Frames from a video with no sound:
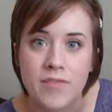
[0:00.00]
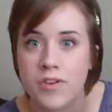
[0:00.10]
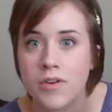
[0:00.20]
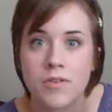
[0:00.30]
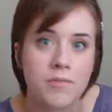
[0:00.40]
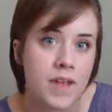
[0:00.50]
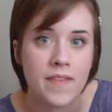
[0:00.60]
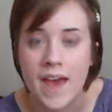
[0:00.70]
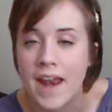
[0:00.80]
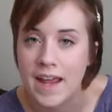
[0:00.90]
if you're
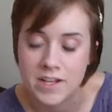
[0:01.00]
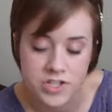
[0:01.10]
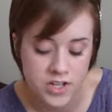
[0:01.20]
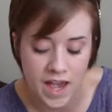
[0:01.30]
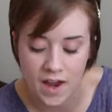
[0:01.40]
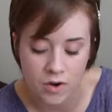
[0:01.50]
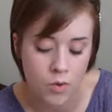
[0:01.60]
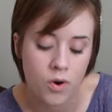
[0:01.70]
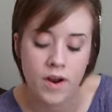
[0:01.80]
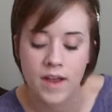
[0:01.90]
in that age
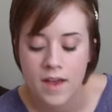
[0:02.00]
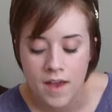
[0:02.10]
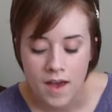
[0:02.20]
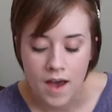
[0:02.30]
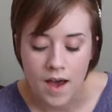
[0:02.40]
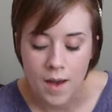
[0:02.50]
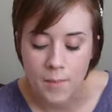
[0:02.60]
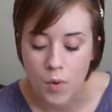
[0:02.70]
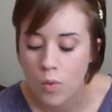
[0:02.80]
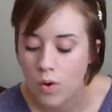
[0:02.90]
category,
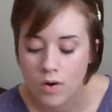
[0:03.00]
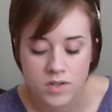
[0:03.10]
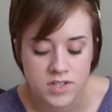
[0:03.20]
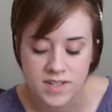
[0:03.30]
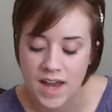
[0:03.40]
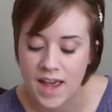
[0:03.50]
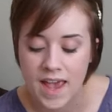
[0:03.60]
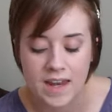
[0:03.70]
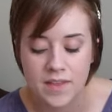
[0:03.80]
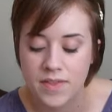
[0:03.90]
or just kind of
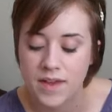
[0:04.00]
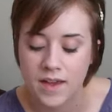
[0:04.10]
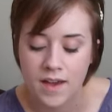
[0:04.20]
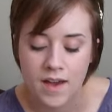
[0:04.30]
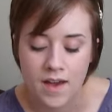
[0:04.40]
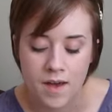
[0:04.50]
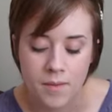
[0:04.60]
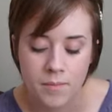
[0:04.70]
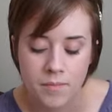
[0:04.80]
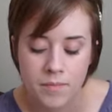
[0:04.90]
anything
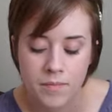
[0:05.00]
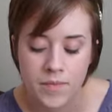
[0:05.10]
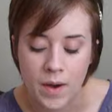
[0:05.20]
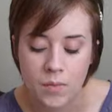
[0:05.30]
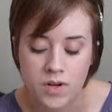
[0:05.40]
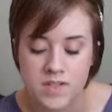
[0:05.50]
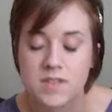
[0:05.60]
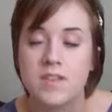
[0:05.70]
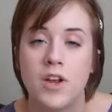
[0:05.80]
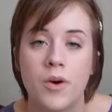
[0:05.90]
that
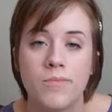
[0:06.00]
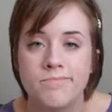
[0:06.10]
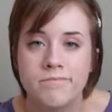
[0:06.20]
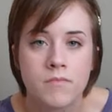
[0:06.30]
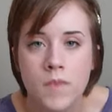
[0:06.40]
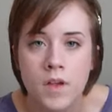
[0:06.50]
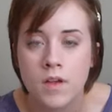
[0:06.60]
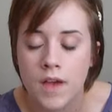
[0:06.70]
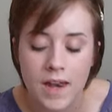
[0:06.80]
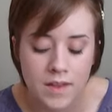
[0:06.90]
works, you know,
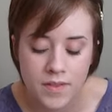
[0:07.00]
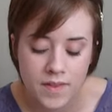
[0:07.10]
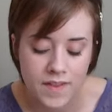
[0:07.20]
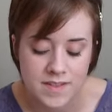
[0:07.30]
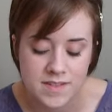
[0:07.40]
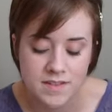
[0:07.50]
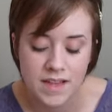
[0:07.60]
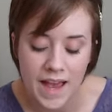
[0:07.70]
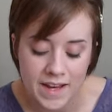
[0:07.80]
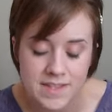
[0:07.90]
anything that's
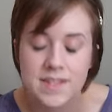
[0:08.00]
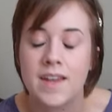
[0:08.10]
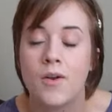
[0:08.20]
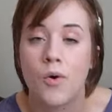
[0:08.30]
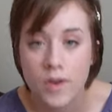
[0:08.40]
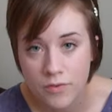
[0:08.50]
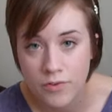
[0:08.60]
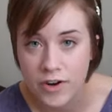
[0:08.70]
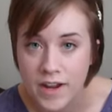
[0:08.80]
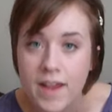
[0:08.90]
light and
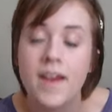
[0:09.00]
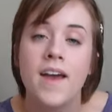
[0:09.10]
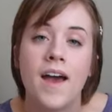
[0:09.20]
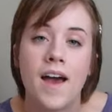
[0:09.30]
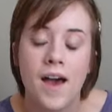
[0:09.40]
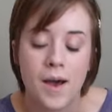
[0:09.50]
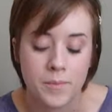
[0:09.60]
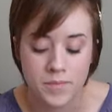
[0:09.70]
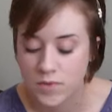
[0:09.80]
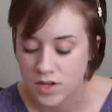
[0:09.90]
oil-free,
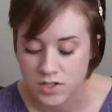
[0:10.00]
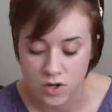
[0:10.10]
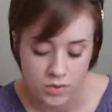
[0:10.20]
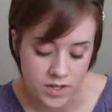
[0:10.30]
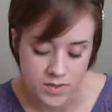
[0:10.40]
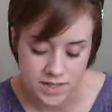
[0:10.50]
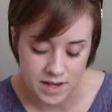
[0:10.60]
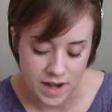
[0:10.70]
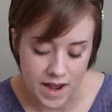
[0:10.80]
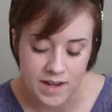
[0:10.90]
you can totally use
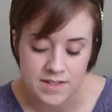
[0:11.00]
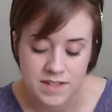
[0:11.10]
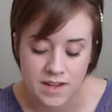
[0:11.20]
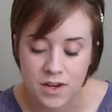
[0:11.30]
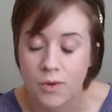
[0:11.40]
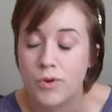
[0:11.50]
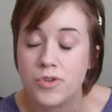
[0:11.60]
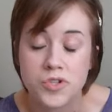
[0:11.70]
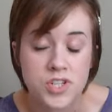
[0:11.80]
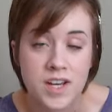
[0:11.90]
at night. You know,
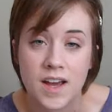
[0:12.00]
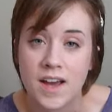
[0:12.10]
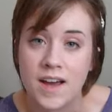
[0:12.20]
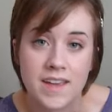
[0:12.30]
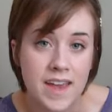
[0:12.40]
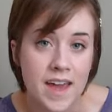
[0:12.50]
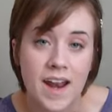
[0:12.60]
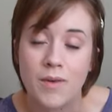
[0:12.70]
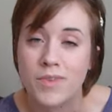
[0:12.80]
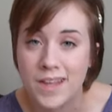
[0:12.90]
Neutrogena,
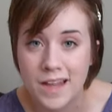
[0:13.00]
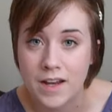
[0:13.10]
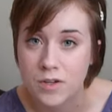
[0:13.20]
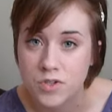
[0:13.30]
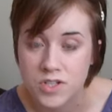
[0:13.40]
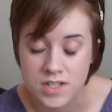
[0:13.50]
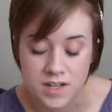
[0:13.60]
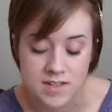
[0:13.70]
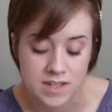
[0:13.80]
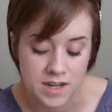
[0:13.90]
again, I really like
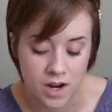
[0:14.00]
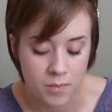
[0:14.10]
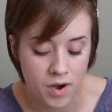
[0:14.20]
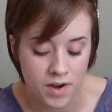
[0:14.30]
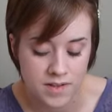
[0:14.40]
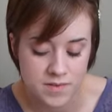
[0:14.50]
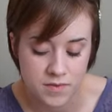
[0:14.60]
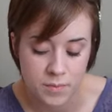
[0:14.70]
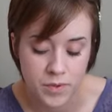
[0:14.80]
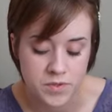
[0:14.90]
Neutrogena skincare products
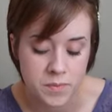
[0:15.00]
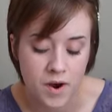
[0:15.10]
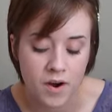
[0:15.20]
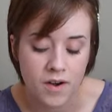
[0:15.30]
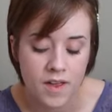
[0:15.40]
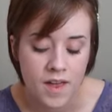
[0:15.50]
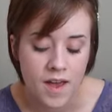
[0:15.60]
for the most part.